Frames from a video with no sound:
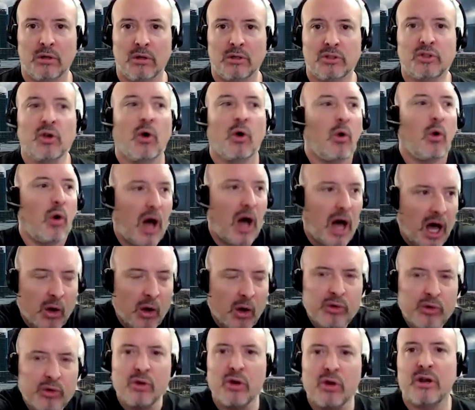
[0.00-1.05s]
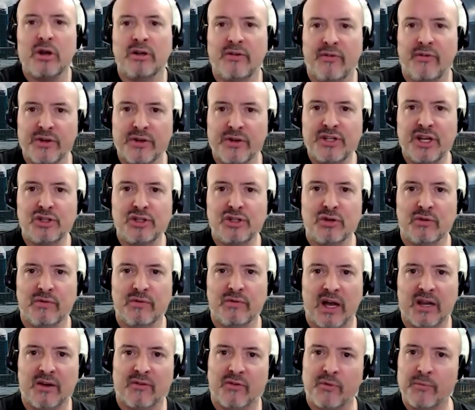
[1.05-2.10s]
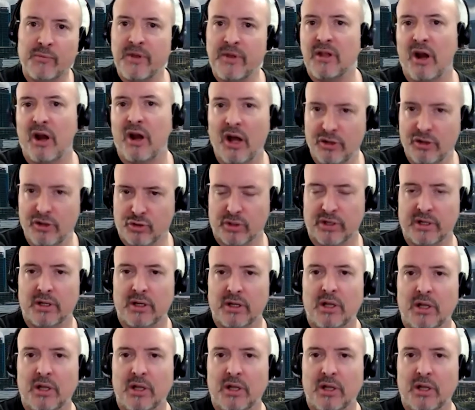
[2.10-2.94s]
So how are you going to differentiate your vodka from the other hundred?